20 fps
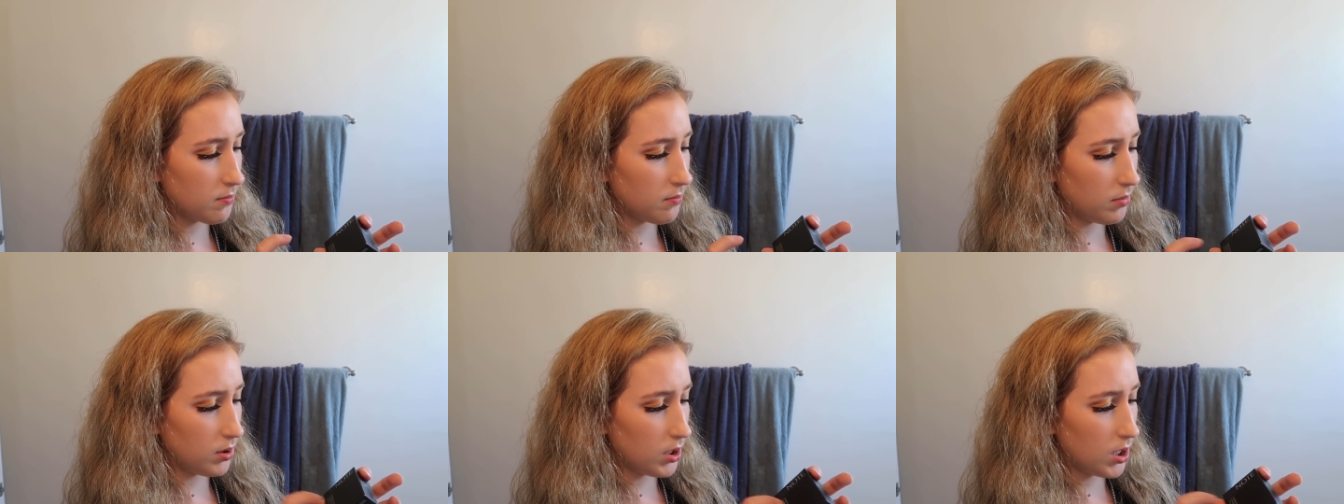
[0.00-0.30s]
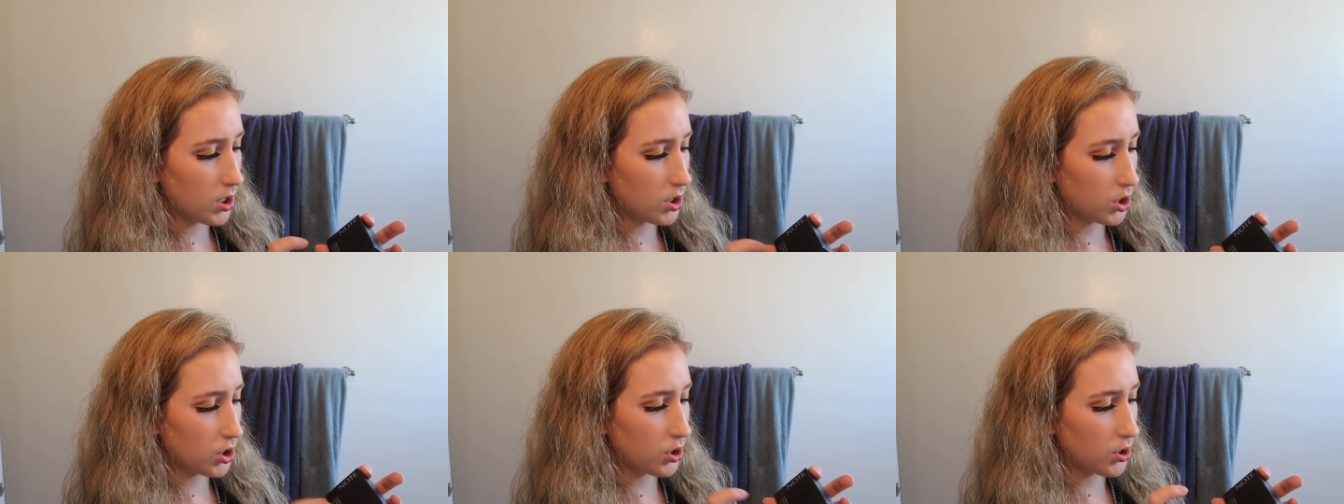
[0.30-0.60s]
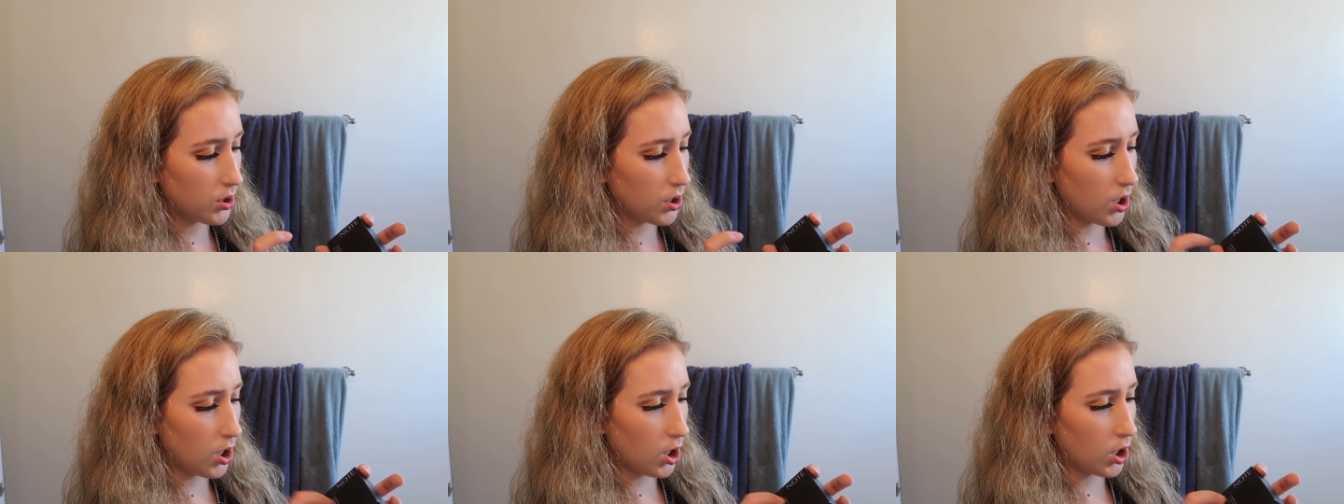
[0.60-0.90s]

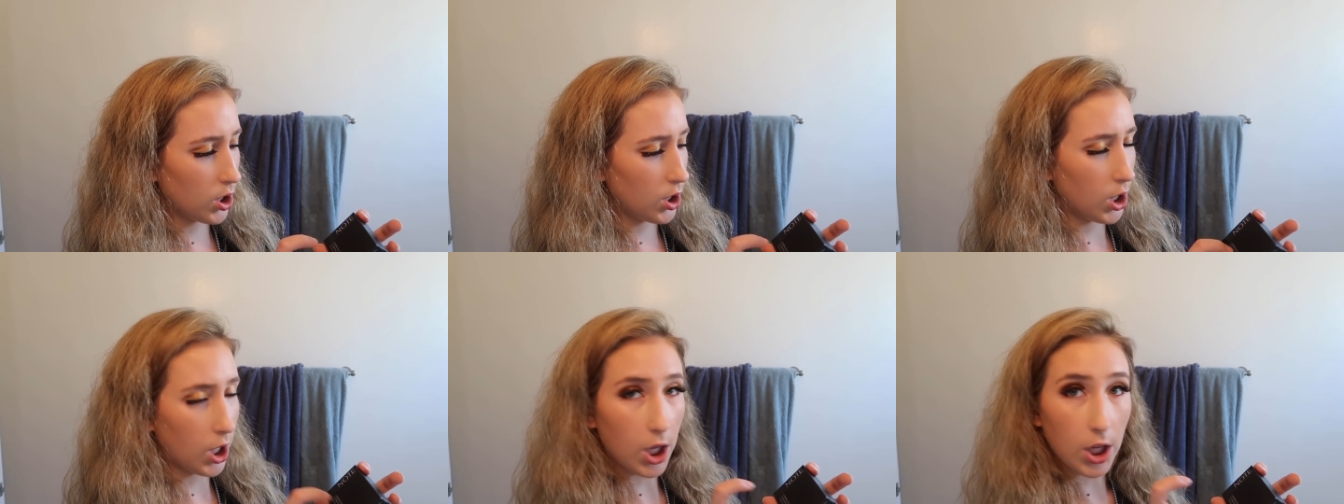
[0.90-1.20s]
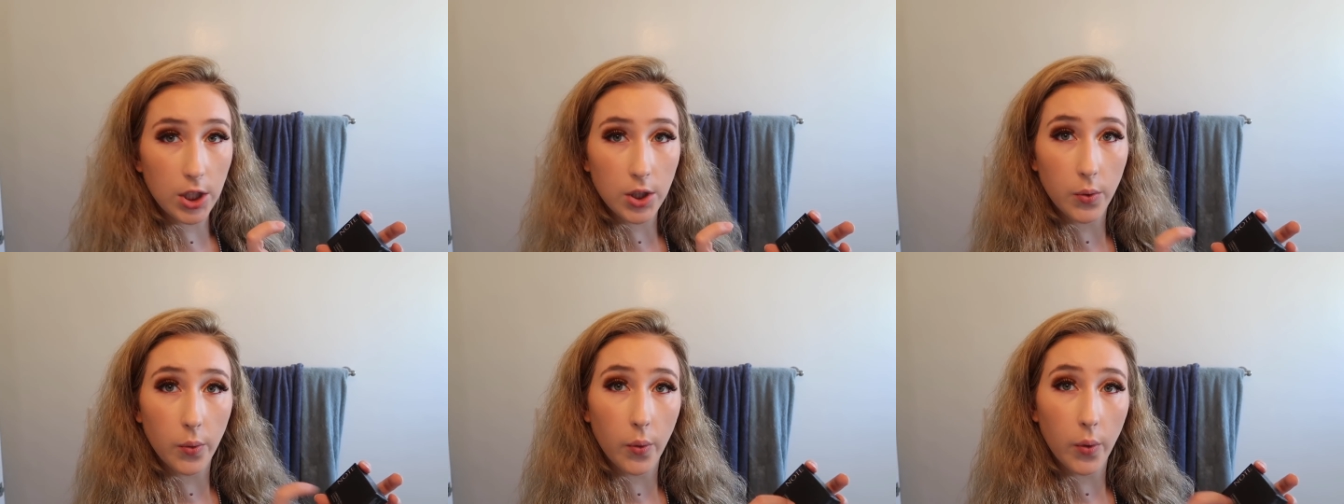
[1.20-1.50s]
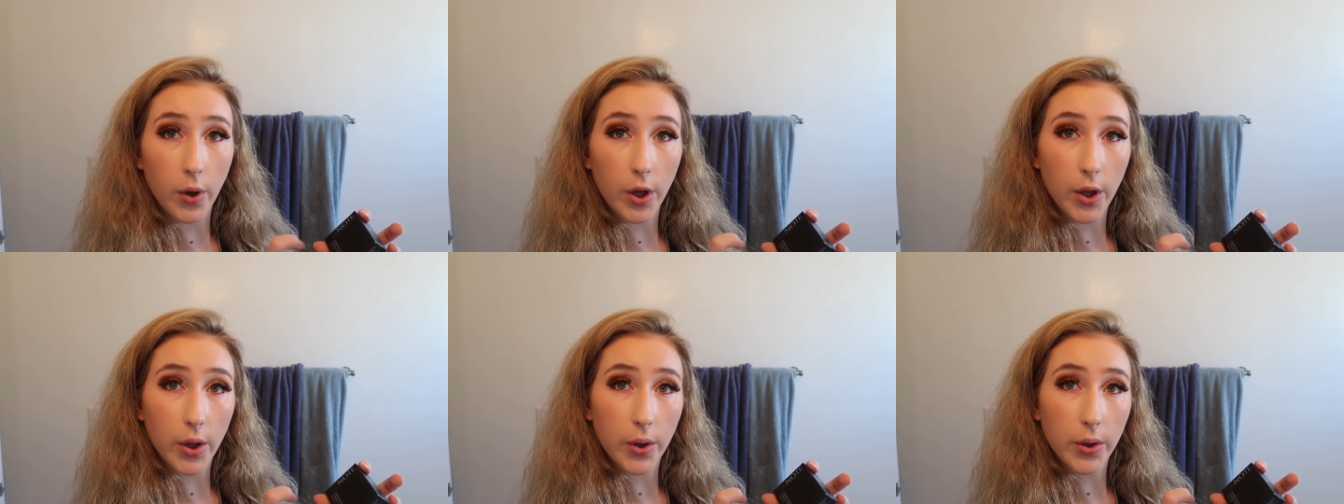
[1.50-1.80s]
Blusher Argan
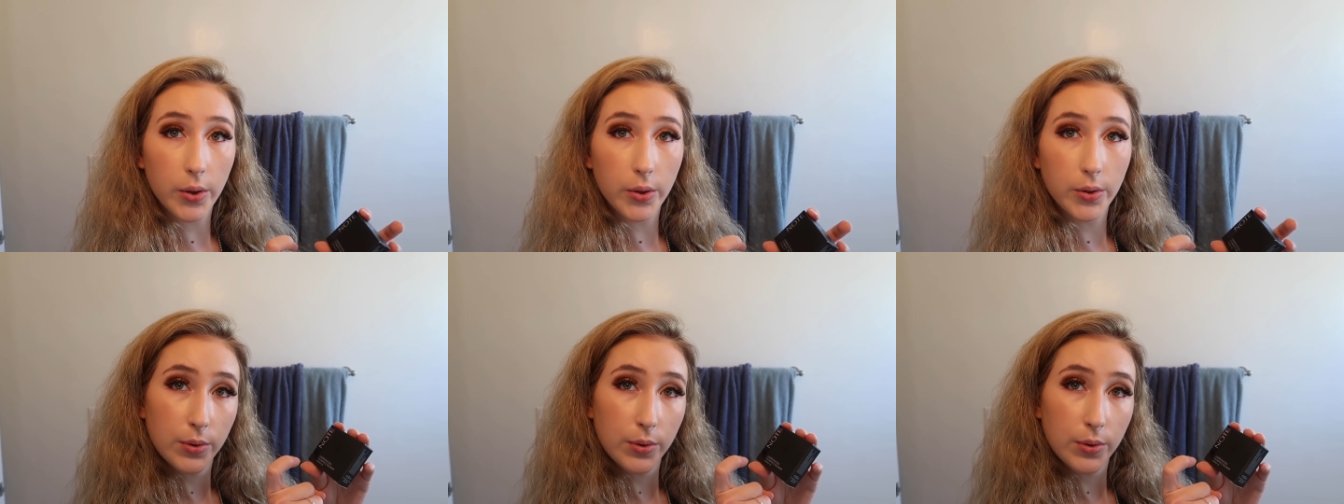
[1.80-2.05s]
Oil.